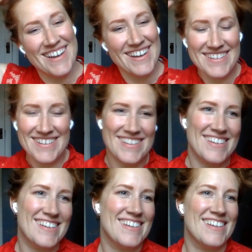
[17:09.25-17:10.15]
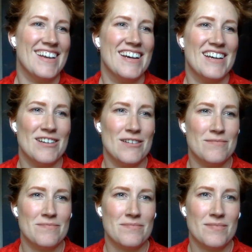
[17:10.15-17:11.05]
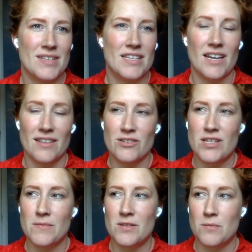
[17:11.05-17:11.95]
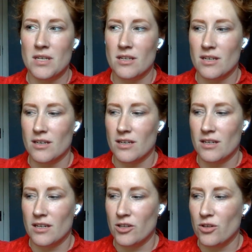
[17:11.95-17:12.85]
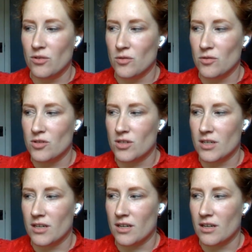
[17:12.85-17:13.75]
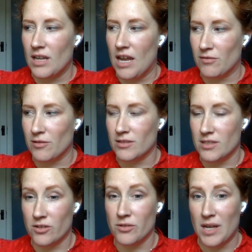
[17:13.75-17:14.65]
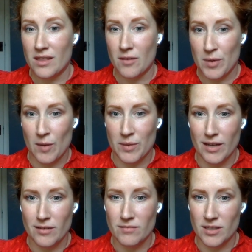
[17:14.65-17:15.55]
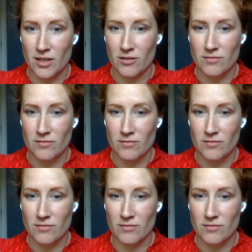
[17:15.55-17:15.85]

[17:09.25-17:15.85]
Yeah. Um, yeah, there seems to be a huge effort to create that pipeline,